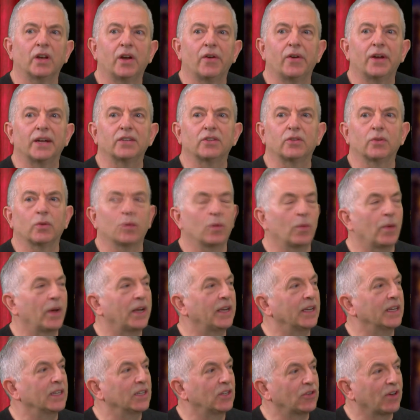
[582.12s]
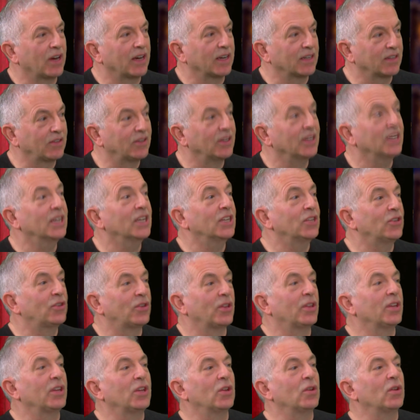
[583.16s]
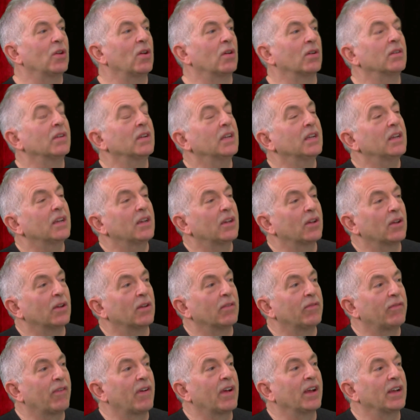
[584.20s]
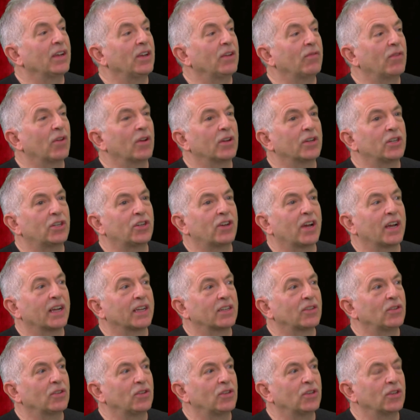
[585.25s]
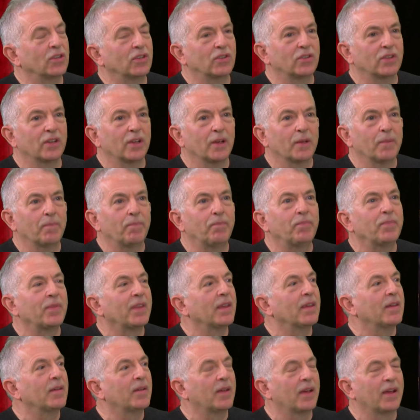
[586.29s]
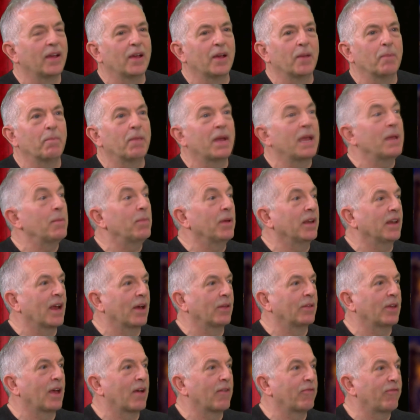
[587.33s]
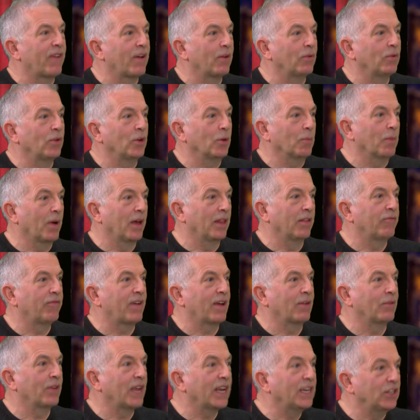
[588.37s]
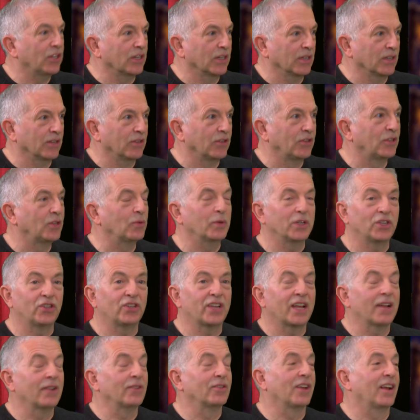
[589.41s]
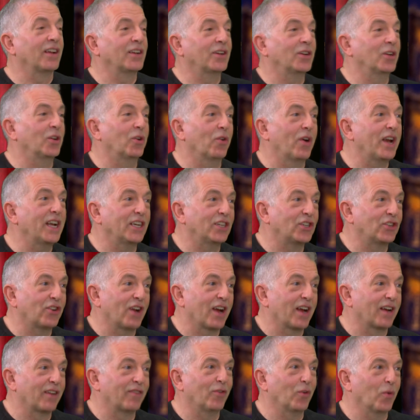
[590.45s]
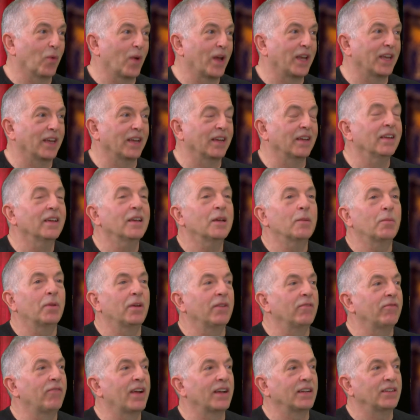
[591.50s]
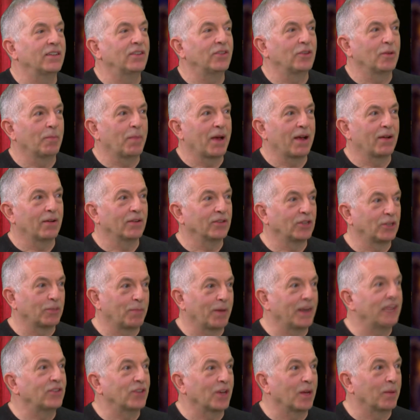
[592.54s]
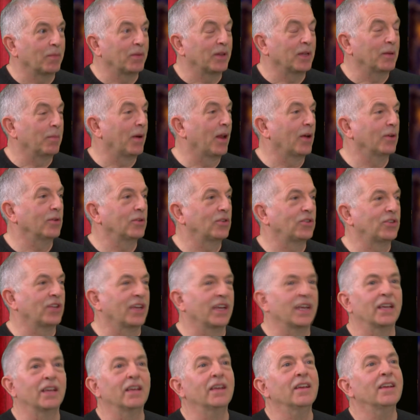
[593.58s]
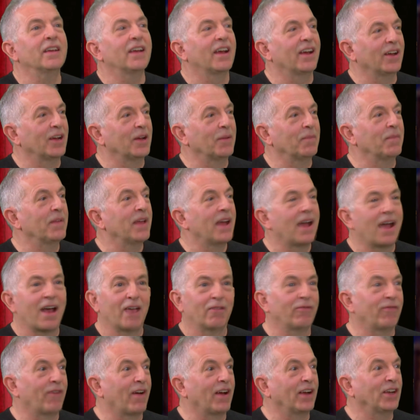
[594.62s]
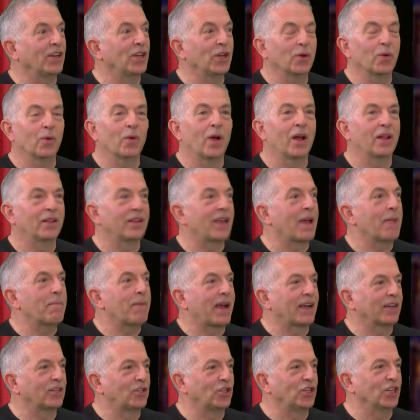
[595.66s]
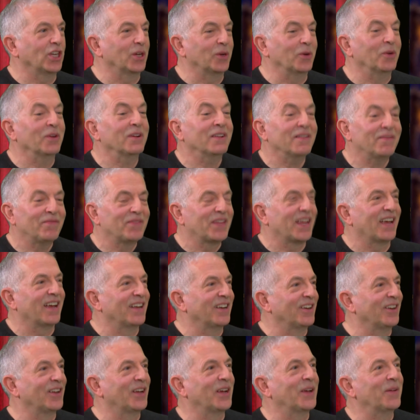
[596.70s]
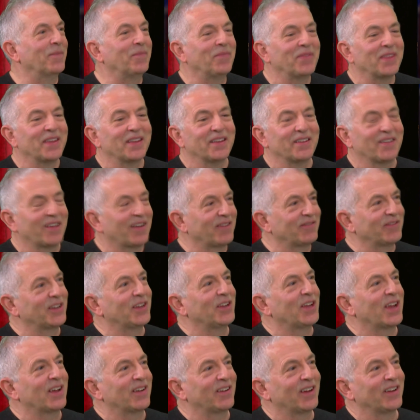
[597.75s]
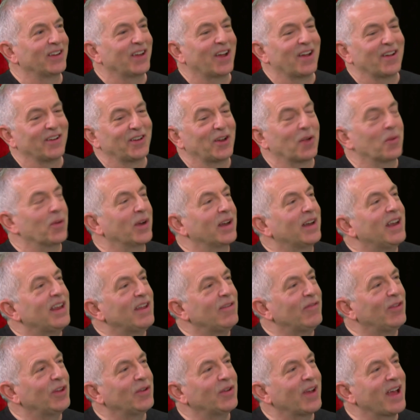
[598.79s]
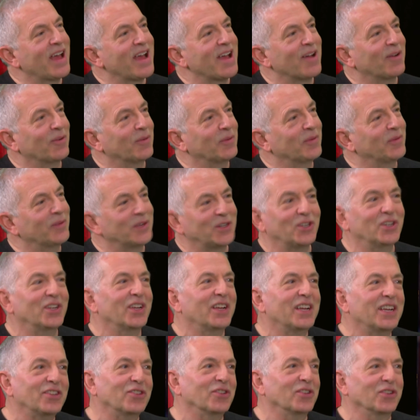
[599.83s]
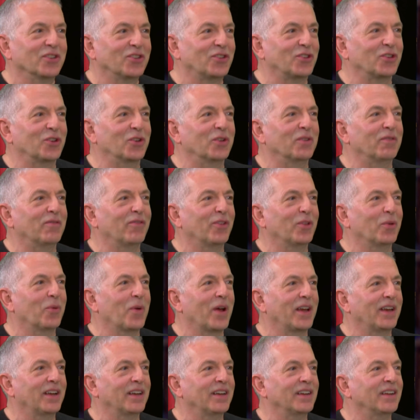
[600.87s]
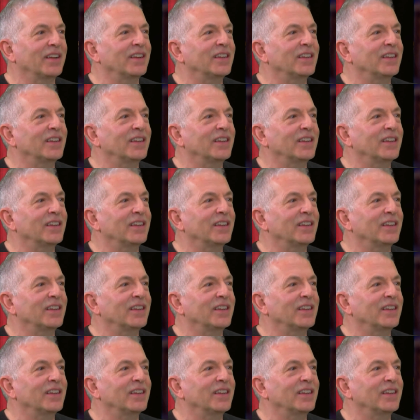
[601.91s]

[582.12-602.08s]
lyrics of the wedding tracks, so that you're not going to find you've got a track such as Baby Now That I've Found You by the Foundations, which sounds like a great track for a wedding, but in fact is about a split up and the bloke saying, I'll find you, I'll get back to you, and I don't want to leave you now, which isn't so good for the wedding.